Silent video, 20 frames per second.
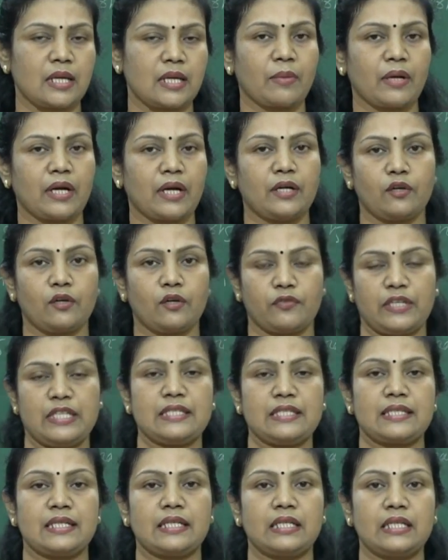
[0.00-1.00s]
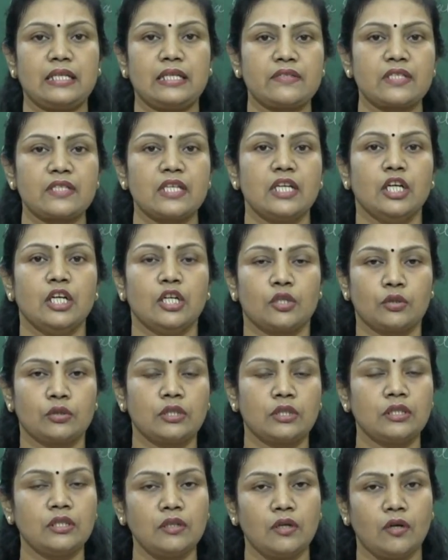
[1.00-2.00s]
some kind of incentives to
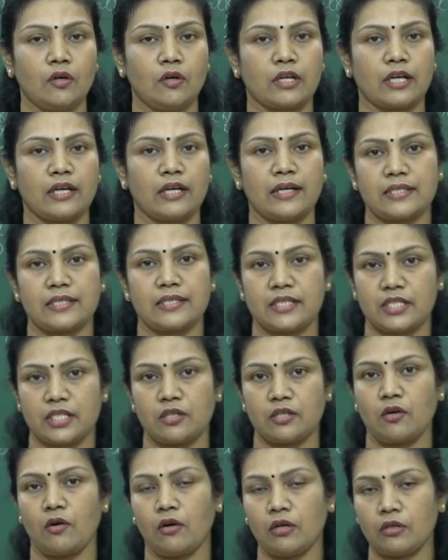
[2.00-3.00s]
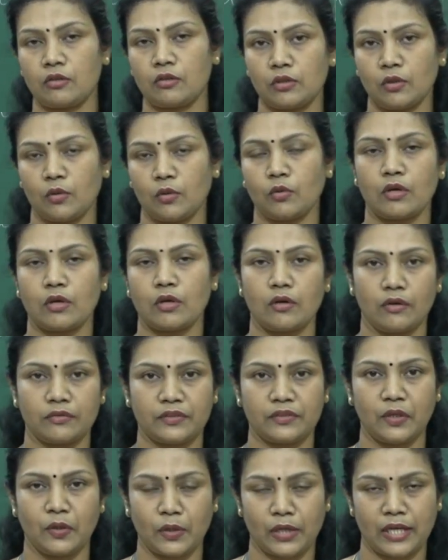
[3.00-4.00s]
the organization or to the owner
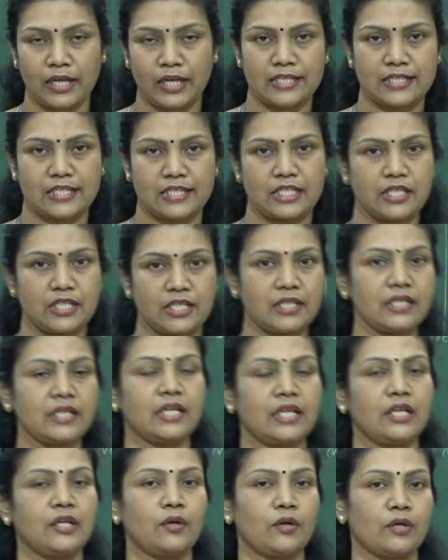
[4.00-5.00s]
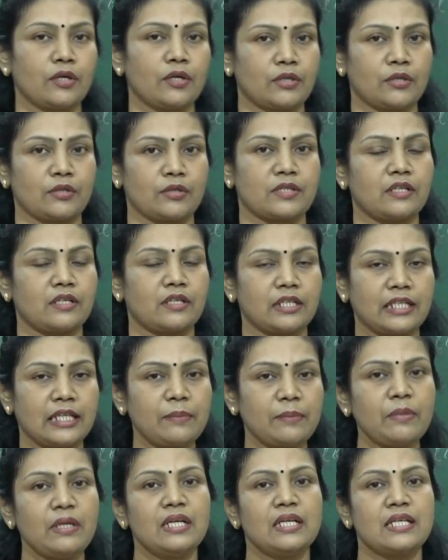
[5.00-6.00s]
of the organization in order to start
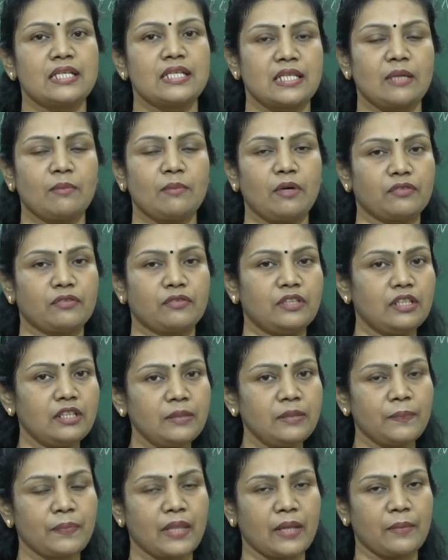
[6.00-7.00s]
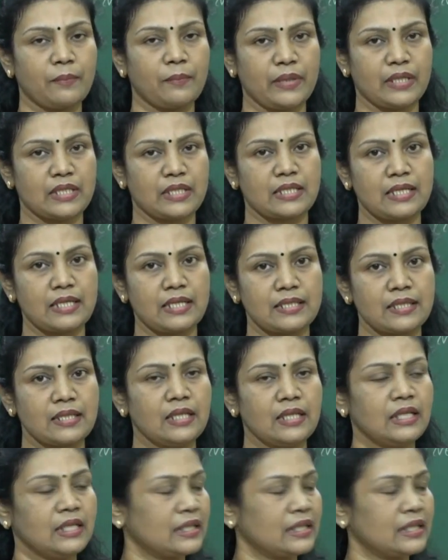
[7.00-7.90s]
up some of the business,